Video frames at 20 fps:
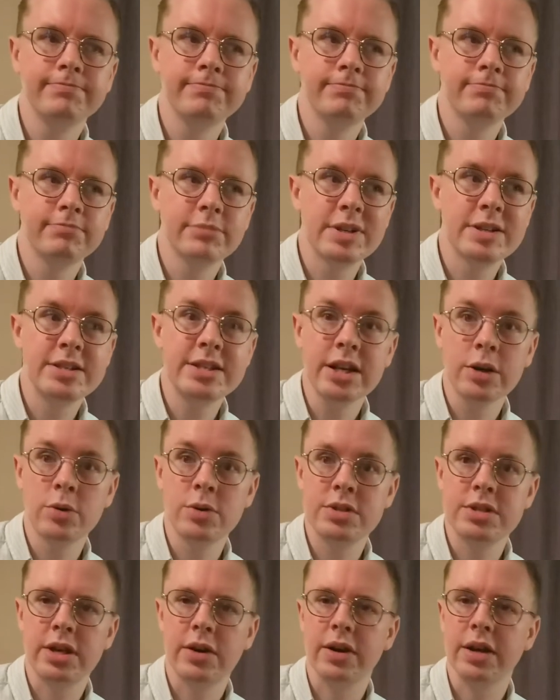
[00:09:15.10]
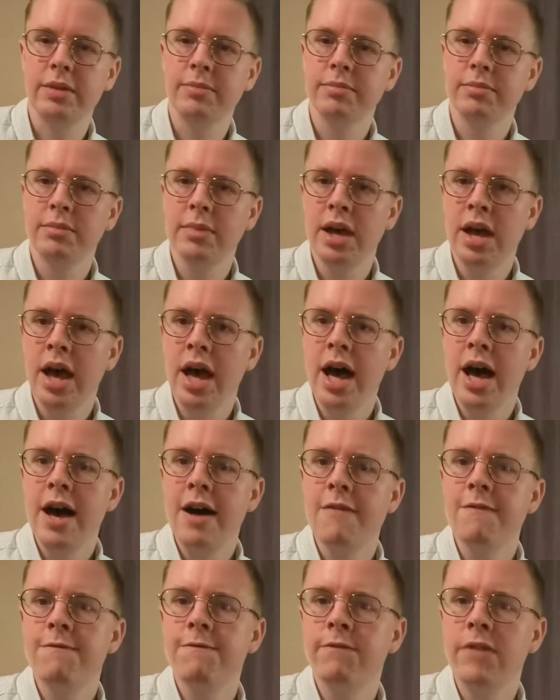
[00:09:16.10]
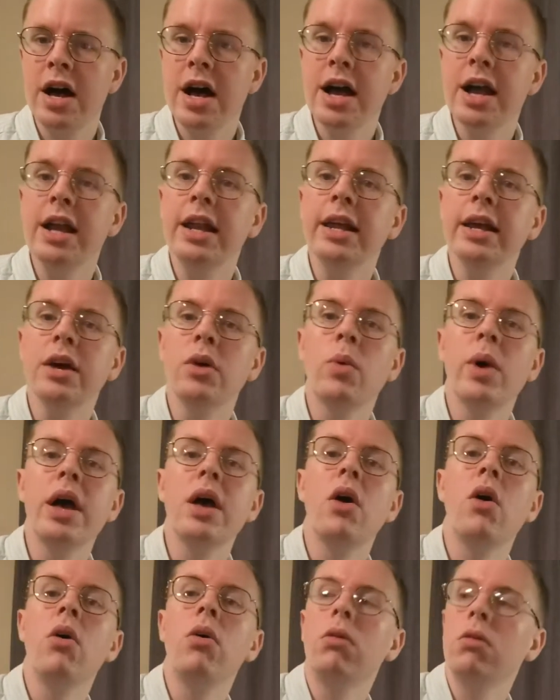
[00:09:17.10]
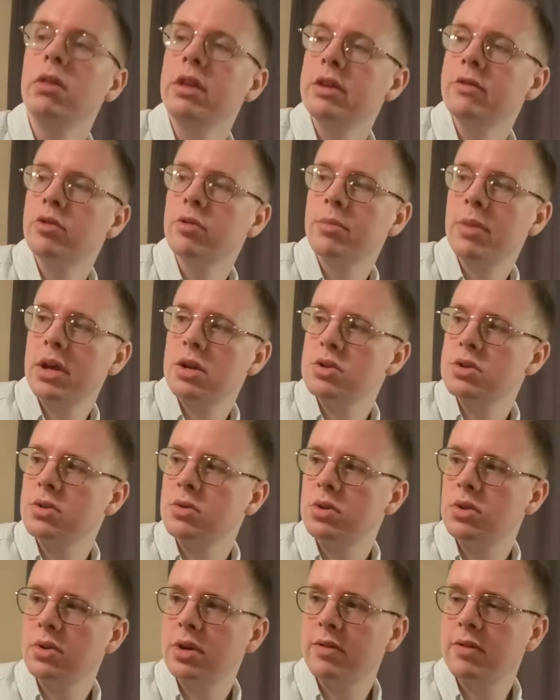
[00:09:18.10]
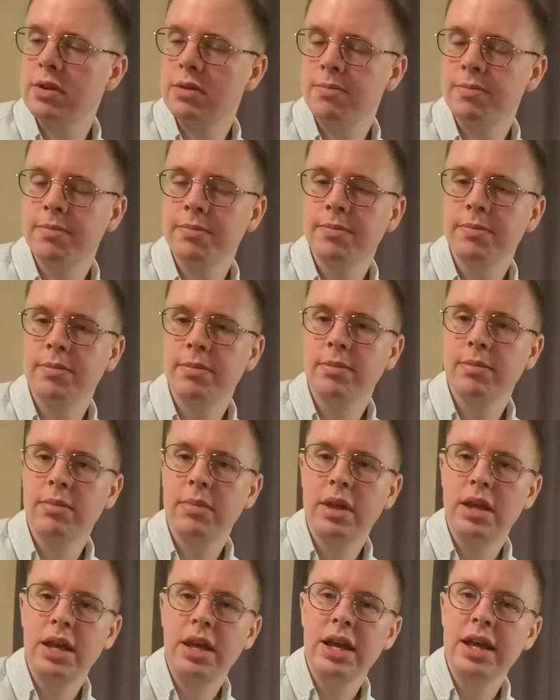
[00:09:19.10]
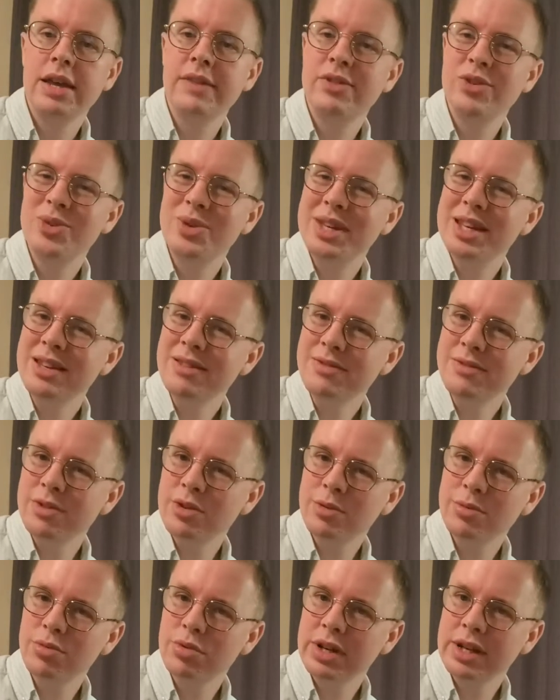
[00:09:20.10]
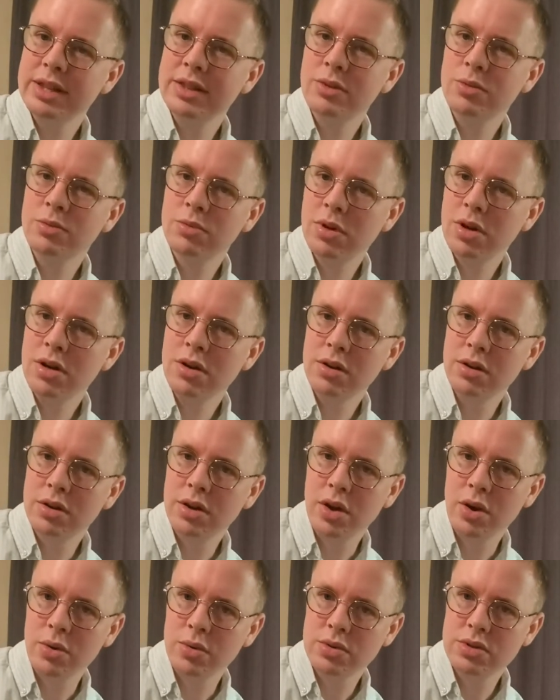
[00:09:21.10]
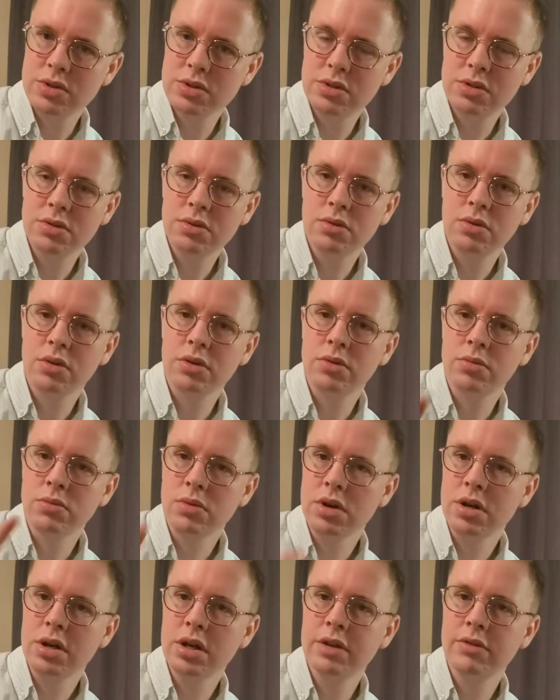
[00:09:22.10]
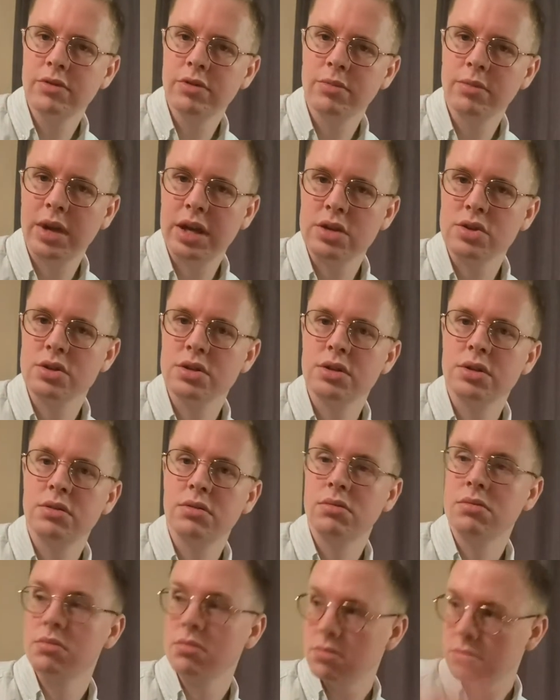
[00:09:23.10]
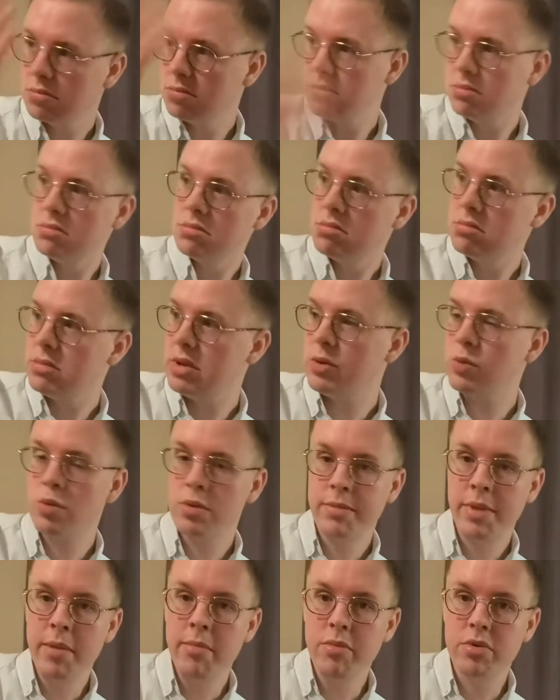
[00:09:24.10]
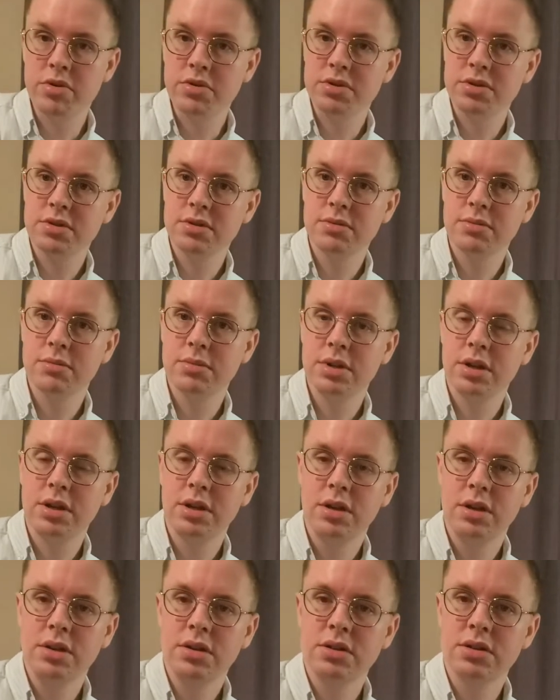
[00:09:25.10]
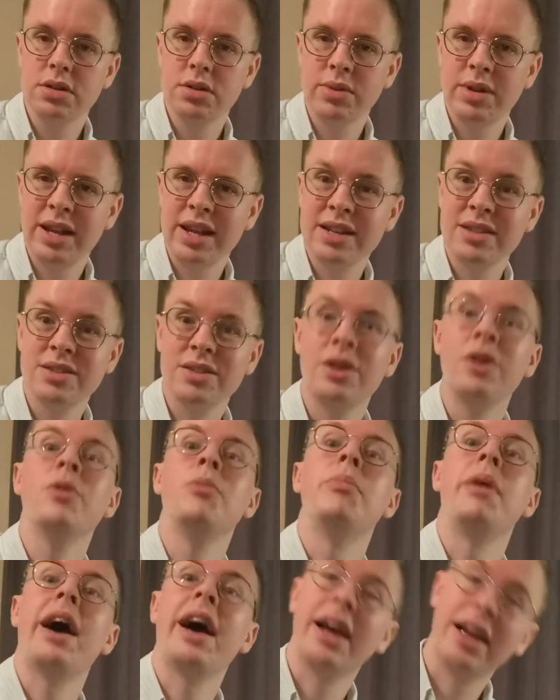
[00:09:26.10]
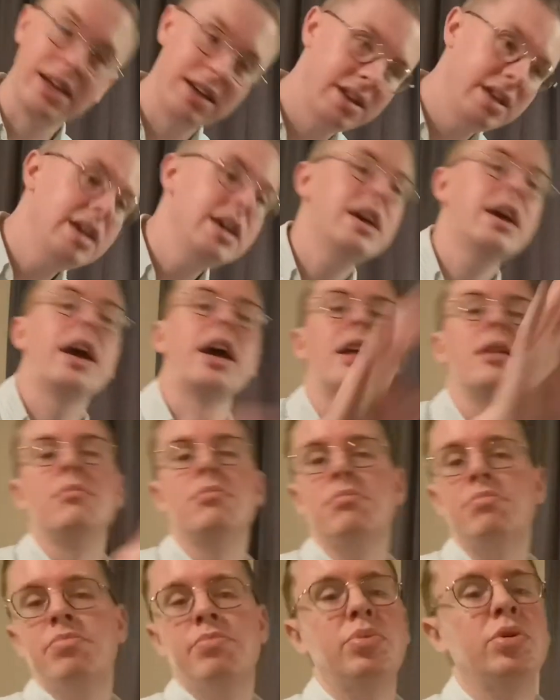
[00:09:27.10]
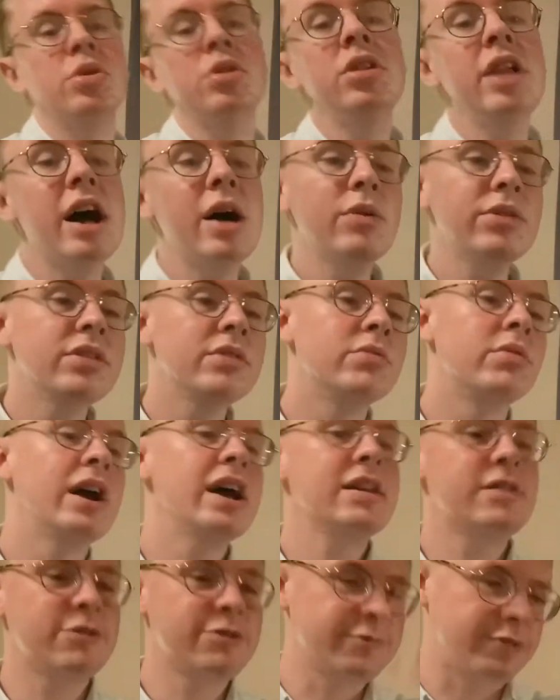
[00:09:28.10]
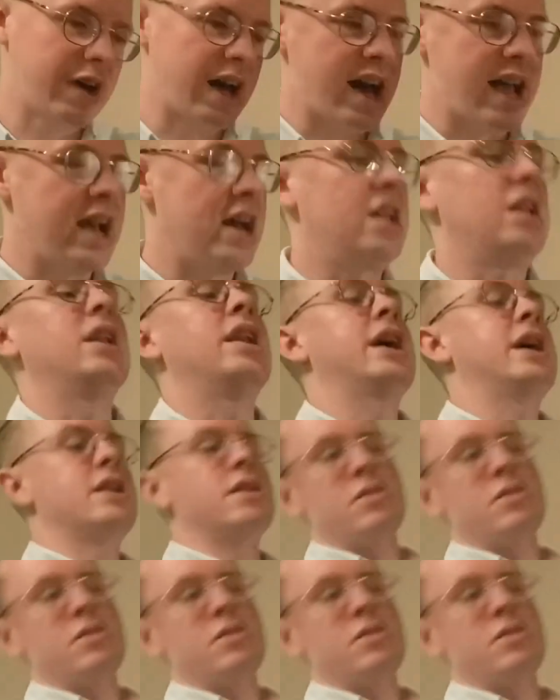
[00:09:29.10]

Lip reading: a secretary, filing away all the information you give it. If you give your brain the wrong notes or the wrong information, it remembers. So it has to go back and pull out the right file and